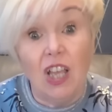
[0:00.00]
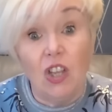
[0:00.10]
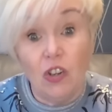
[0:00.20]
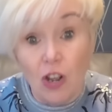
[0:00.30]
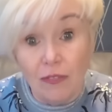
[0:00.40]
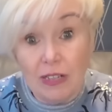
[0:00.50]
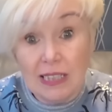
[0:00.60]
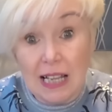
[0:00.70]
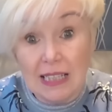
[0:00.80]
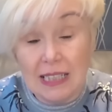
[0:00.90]
Not very
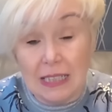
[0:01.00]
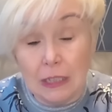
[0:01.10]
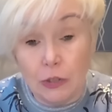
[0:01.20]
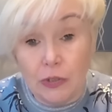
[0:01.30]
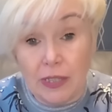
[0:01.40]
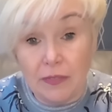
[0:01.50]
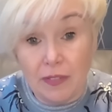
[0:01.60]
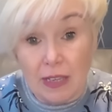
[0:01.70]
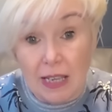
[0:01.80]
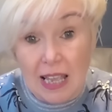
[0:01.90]
size inclusive
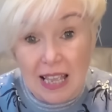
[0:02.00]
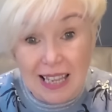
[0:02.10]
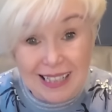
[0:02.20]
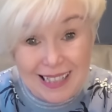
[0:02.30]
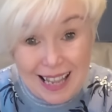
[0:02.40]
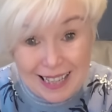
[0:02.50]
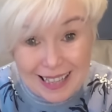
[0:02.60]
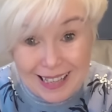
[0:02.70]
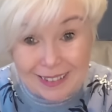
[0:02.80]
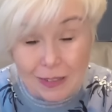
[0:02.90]
yet
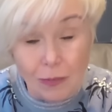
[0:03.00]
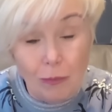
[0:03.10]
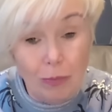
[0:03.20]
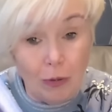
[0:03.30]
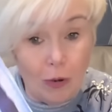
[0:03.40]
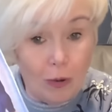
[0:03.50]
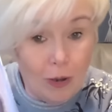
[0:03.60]
again, but